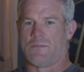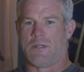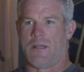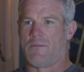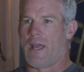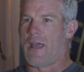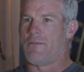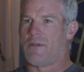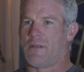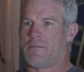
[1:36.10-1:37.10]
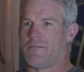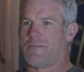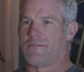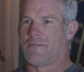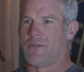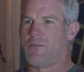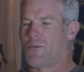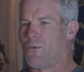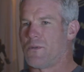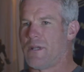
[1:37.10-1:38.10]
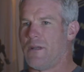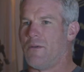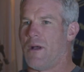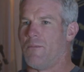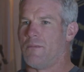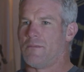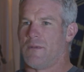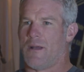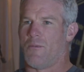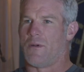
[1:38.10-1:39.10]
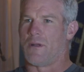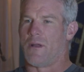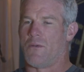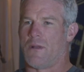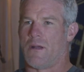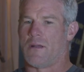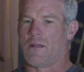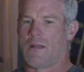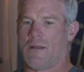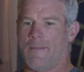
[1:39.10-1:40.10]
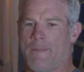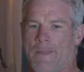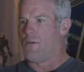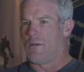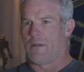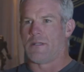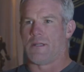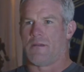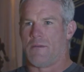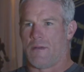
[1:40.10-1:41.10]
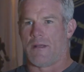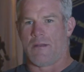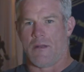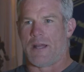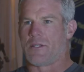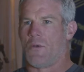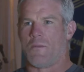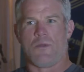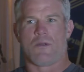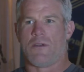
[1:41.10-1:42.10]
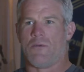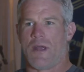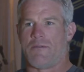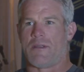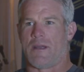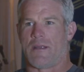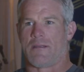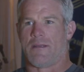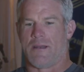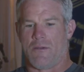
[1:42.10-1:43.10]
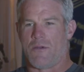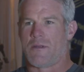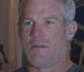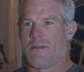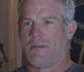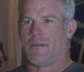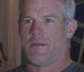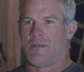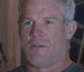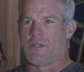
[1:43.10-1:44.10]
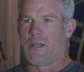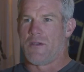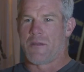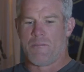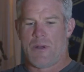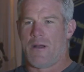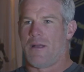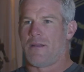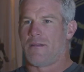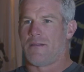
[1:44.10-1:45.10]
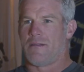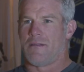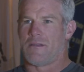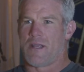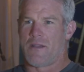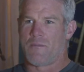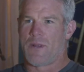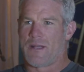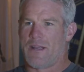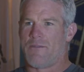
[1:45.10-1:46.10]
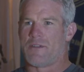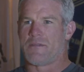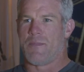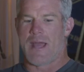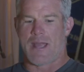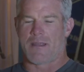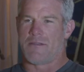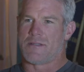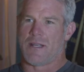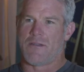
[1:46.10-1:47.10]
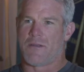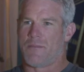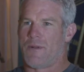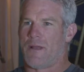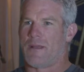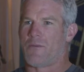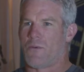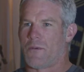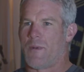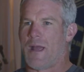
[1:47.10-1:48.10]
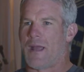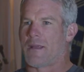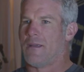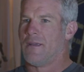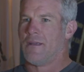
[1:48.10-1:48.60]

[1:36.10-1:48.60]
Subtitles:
Love to have you." Of course, he knew I wanted to go there. And he said, "You know, I told him you can do everything. I know you said you can punt. You said you can play defensive back. You said you can play quarterback.